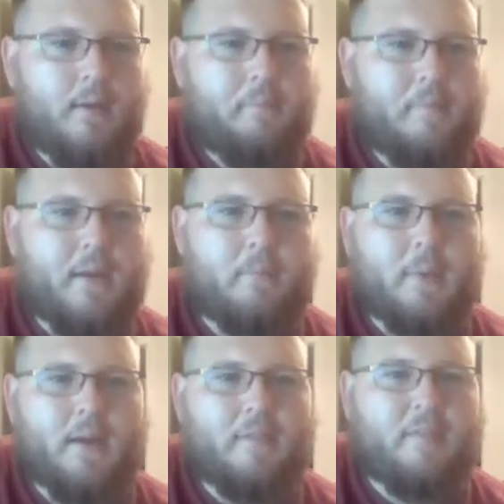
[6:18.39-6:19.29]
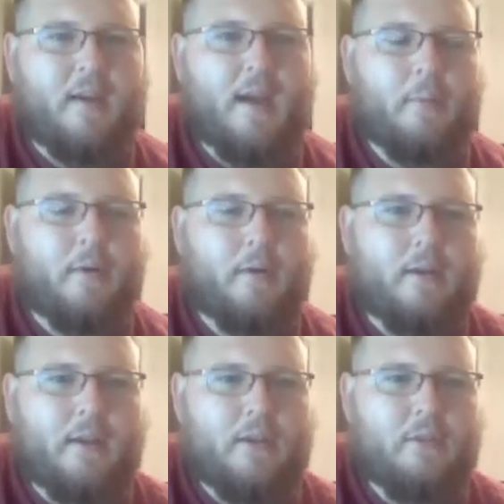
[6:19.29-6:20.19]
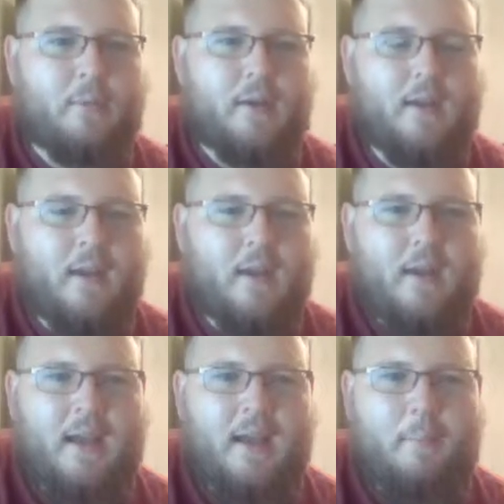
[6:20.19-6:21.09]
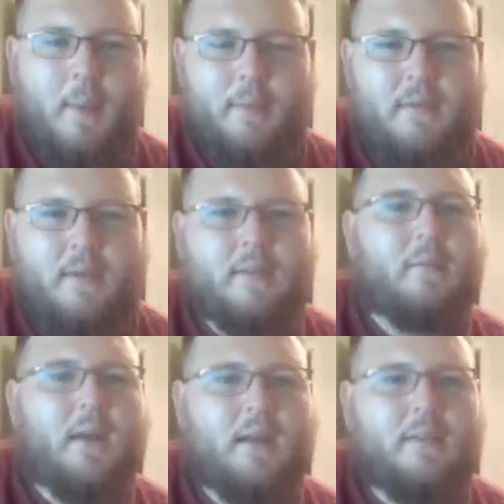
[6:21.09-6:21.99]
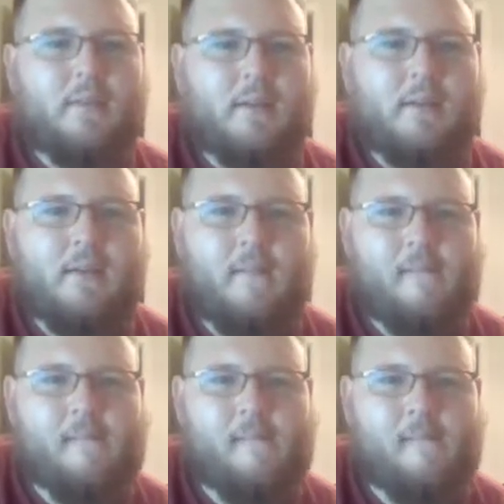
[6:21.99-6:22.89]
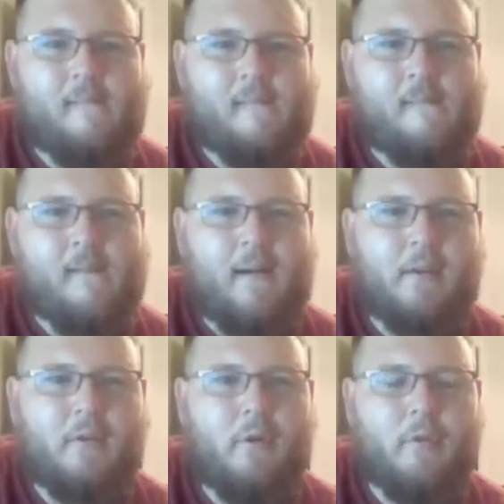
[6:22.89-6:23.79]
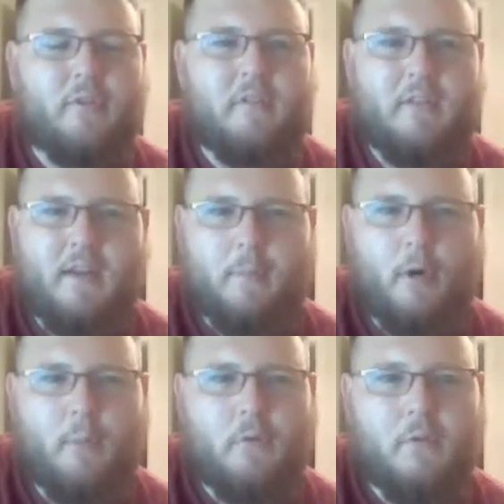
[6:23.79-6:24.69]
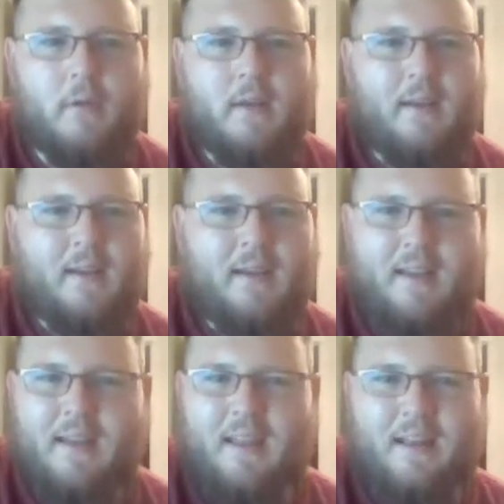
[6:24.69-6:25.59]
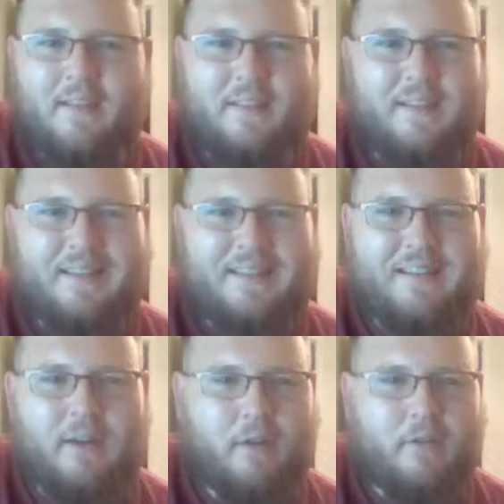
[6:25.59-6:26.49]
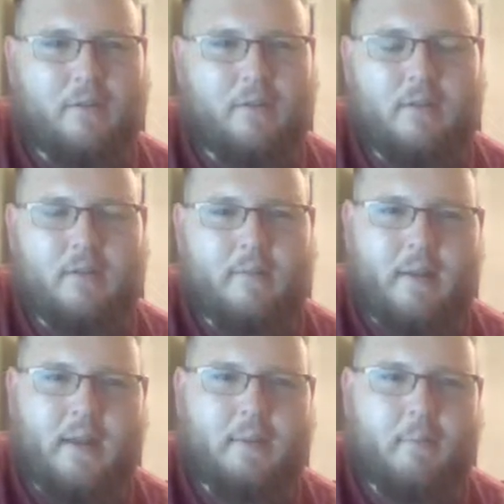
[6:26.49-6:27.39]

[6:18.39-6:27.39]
Not as big of a typer. I used to be. Maybe it's because I'm not. I do almost everything on mobile, and I don't know.